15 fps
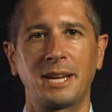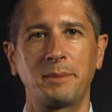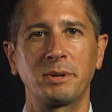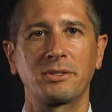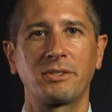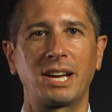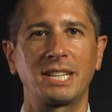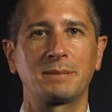
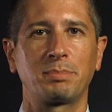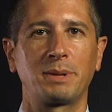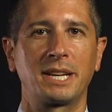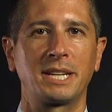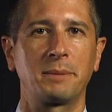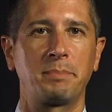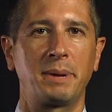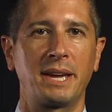Democrats plan
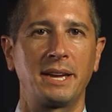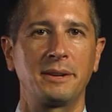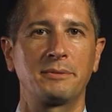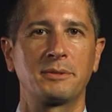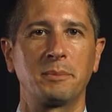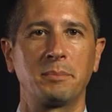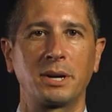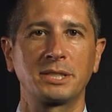to pay
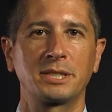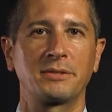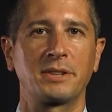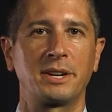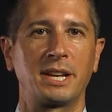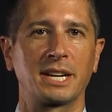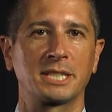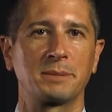for much of their
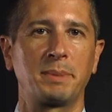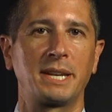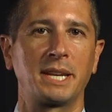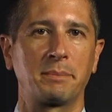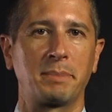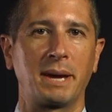next spending